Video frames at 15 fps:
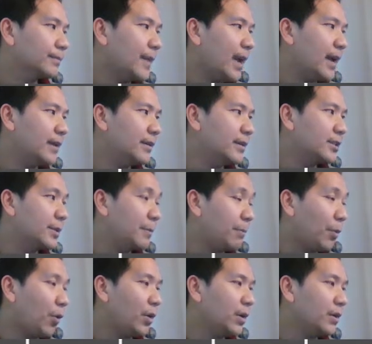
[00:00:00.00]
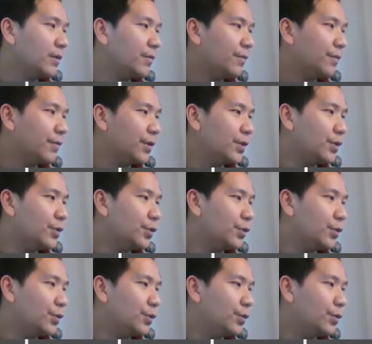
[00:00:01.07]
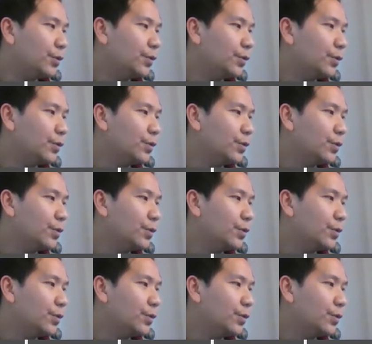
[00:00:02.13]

And it's important for you to do.